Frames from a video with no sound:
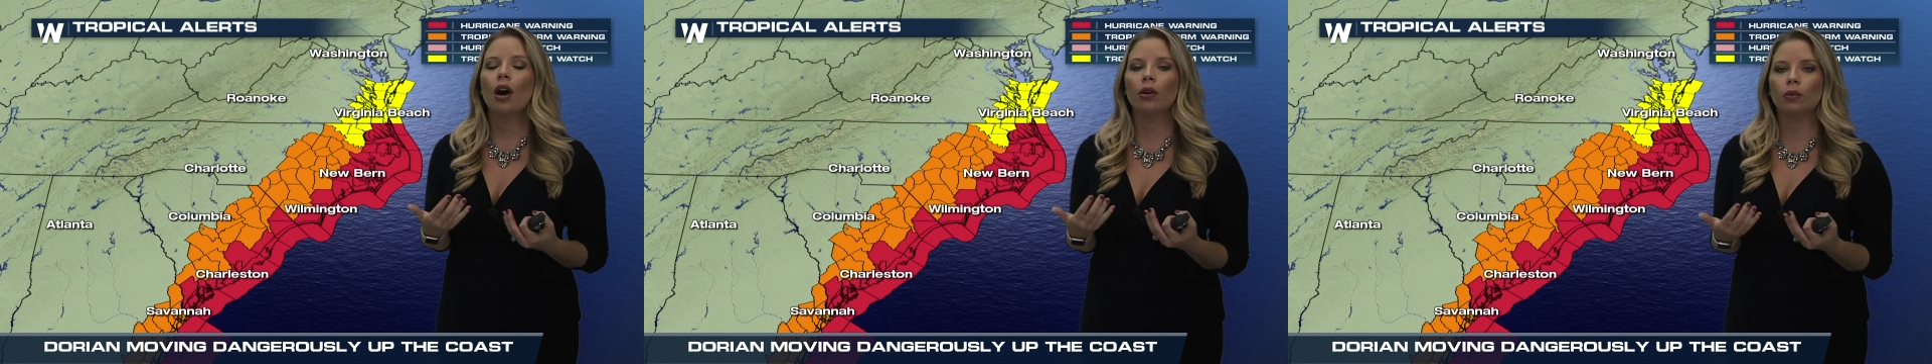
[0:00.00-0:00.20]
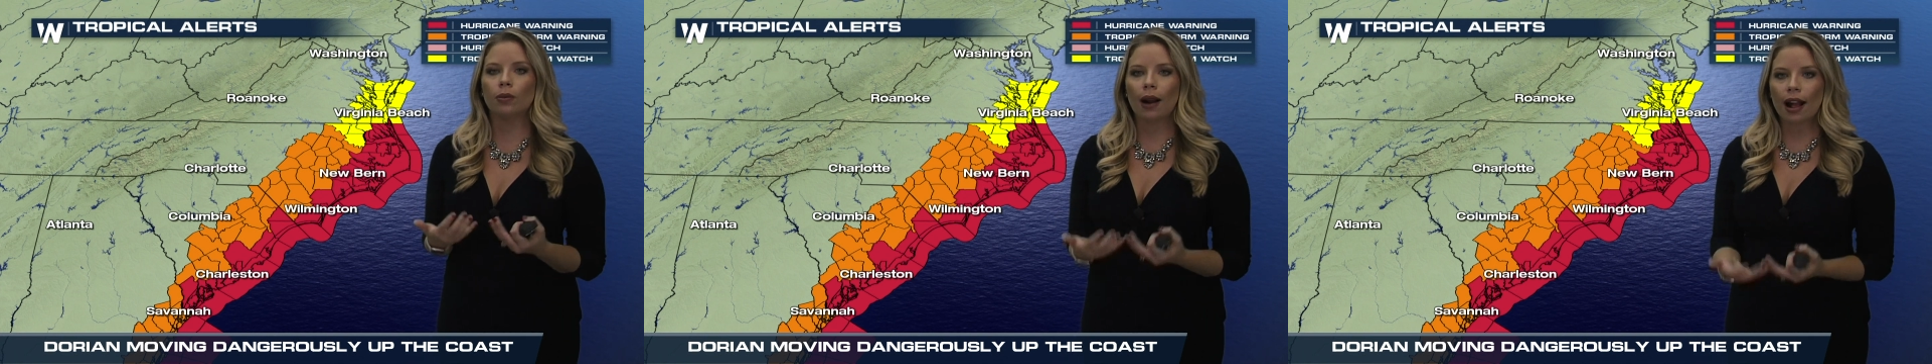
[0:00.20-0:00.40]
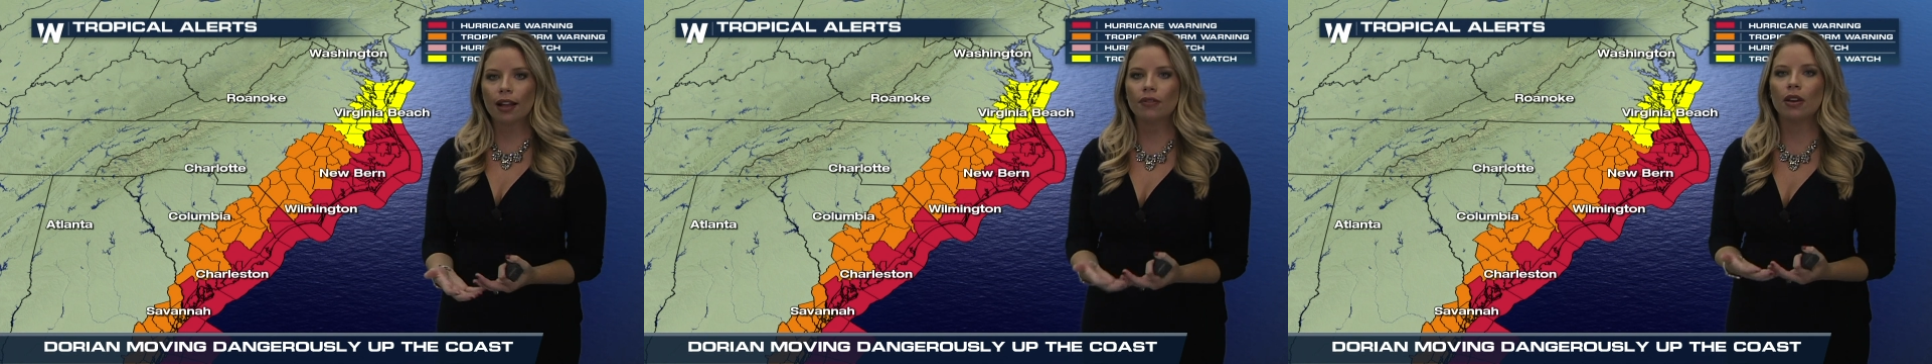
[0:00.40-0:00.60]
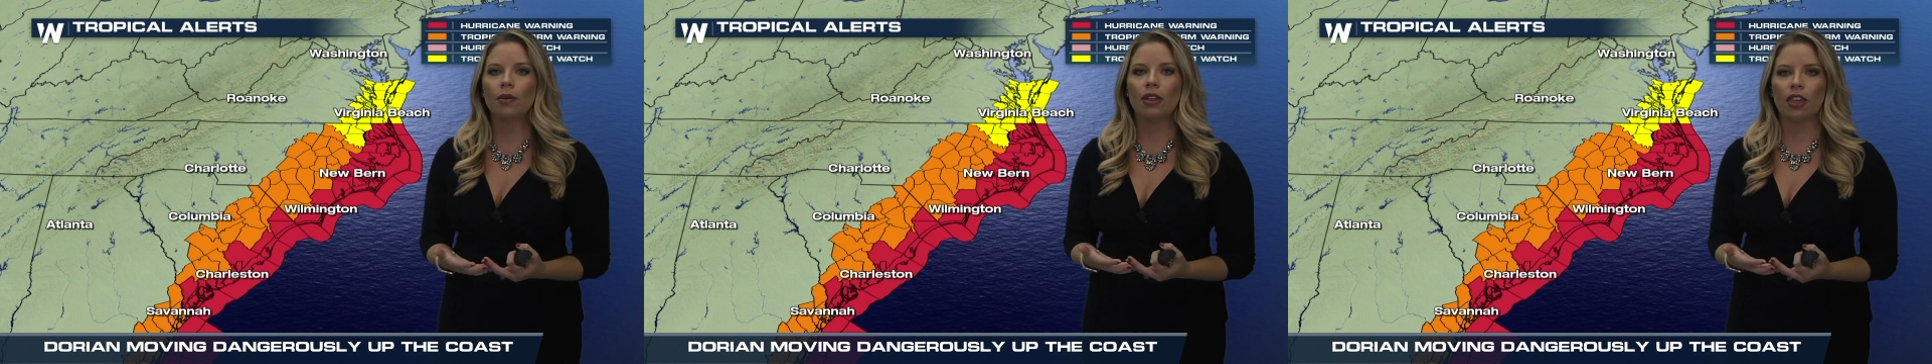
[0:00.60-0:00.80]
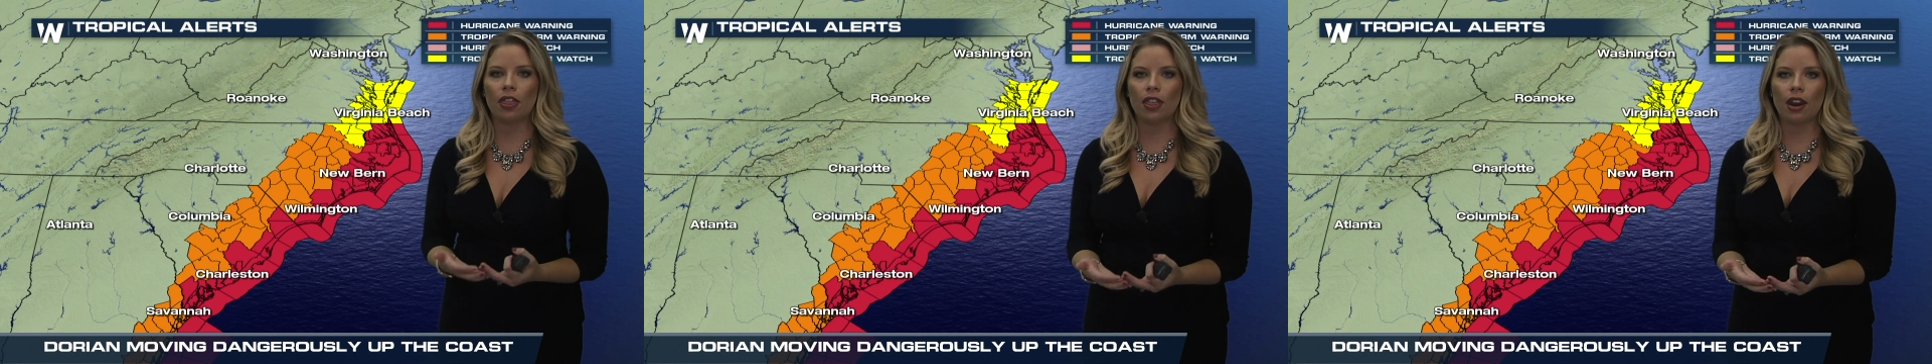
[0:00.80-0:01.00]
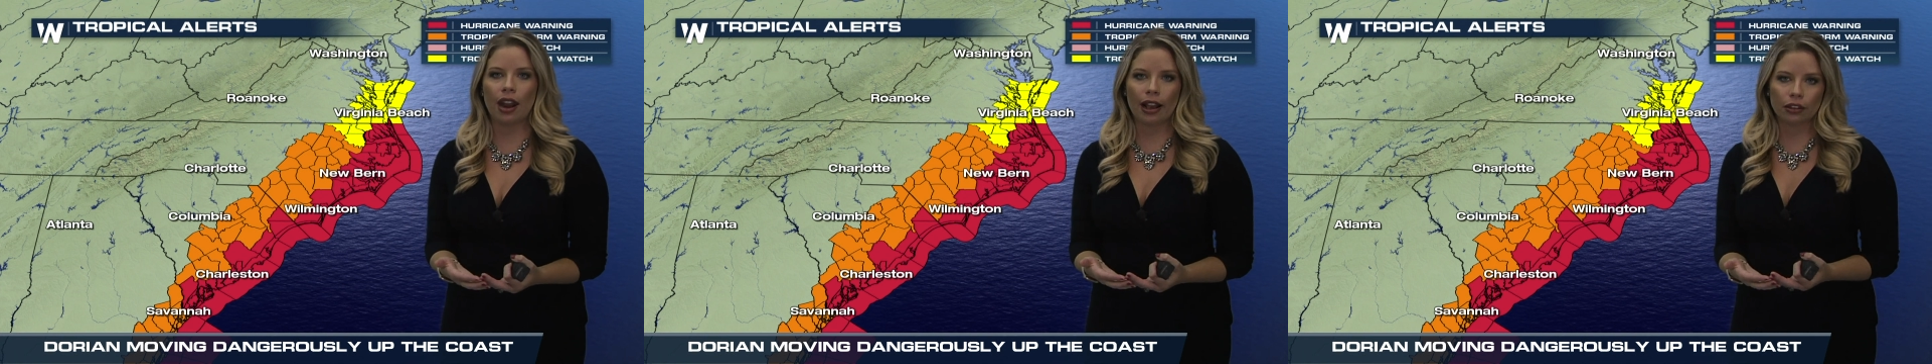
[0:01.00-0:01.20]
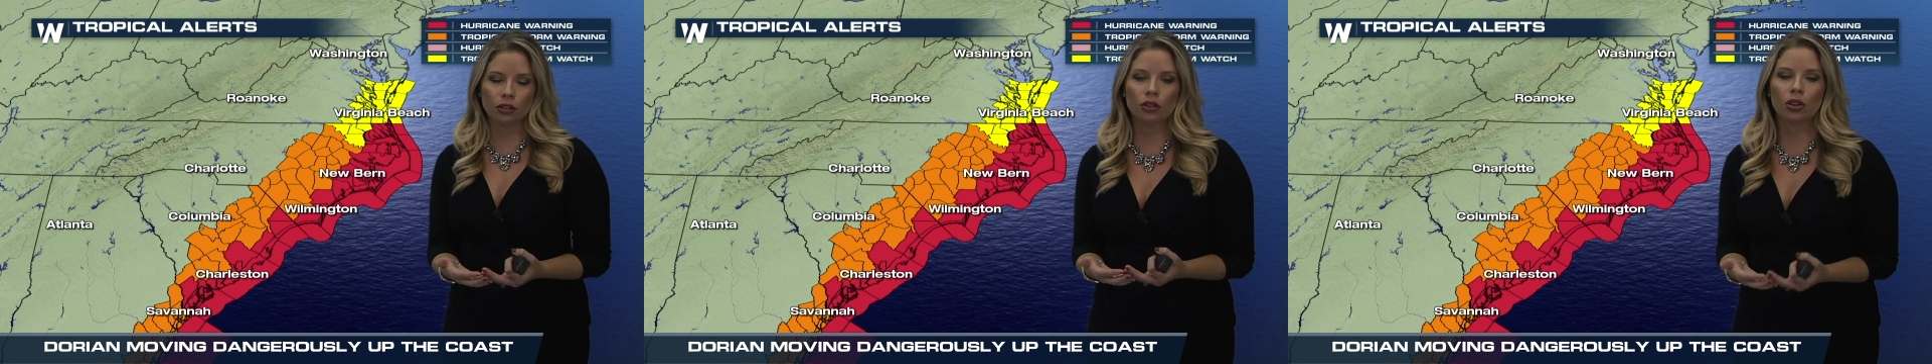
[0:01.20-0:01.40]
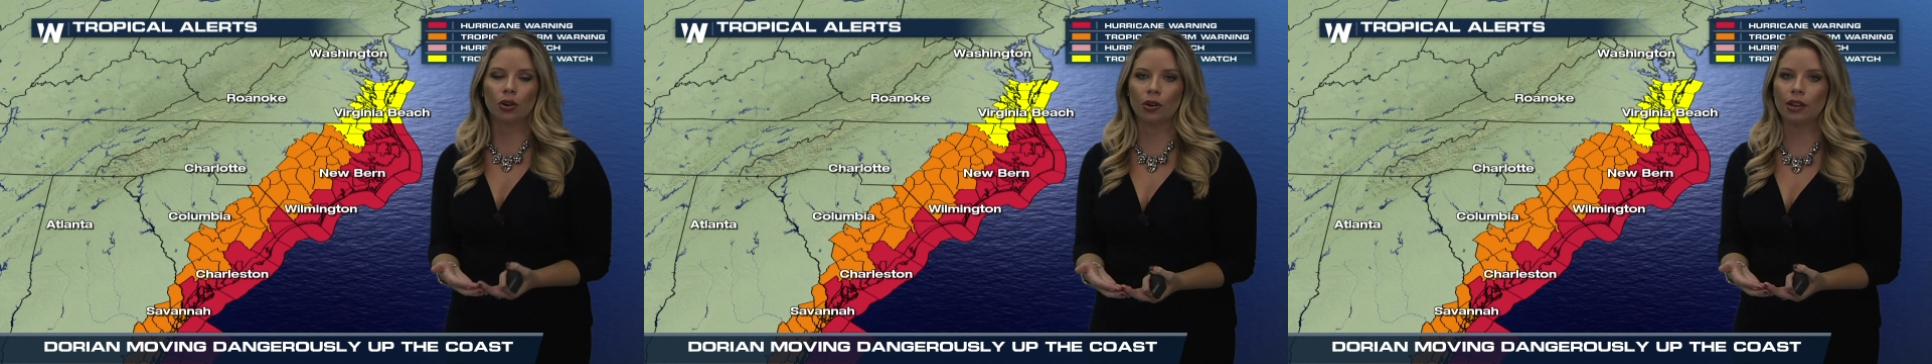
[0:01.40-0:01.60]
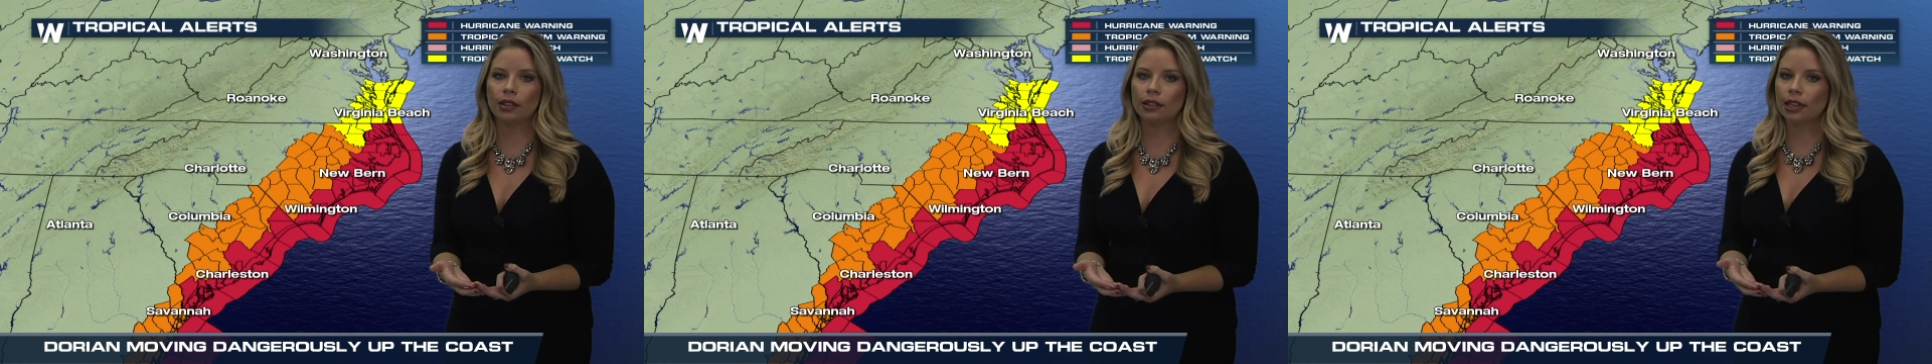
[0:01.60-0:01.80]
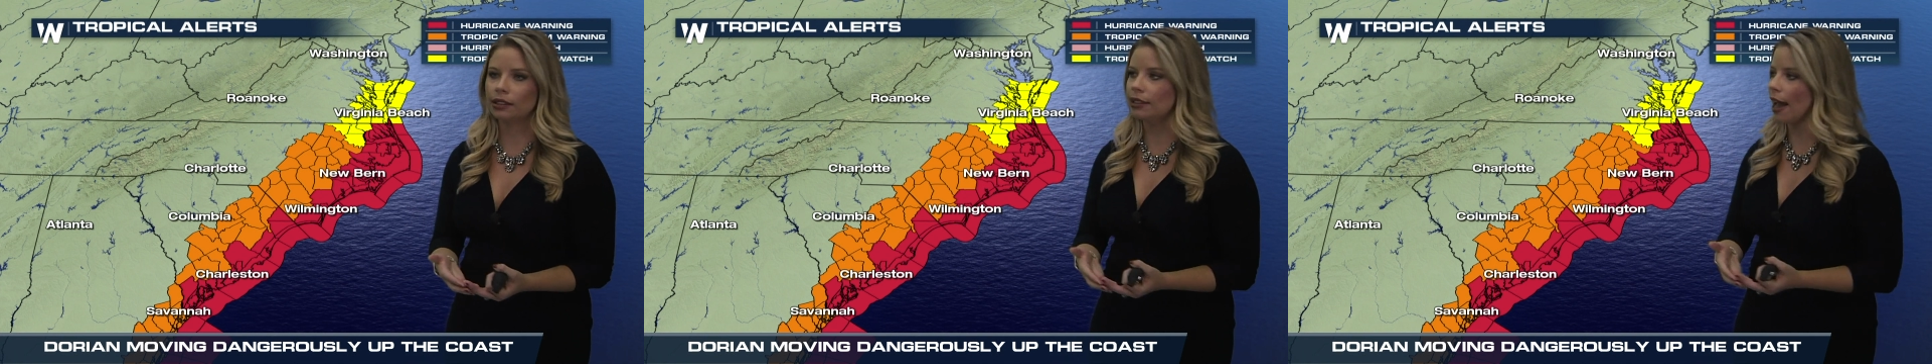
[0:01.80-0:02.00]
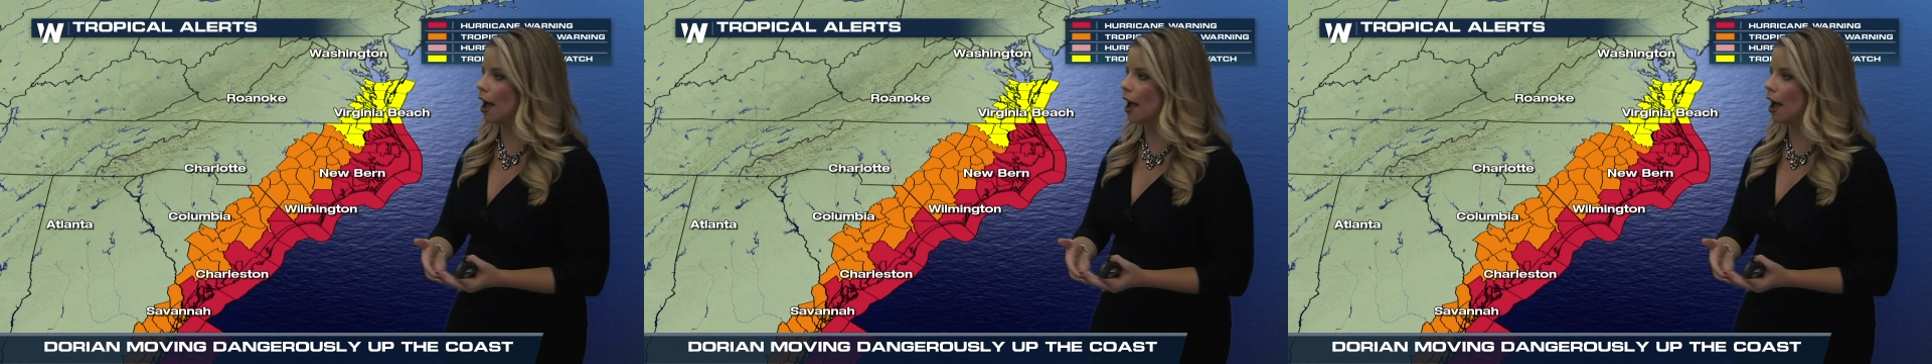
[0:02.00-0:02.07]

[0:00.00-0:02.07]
arriving within the next 36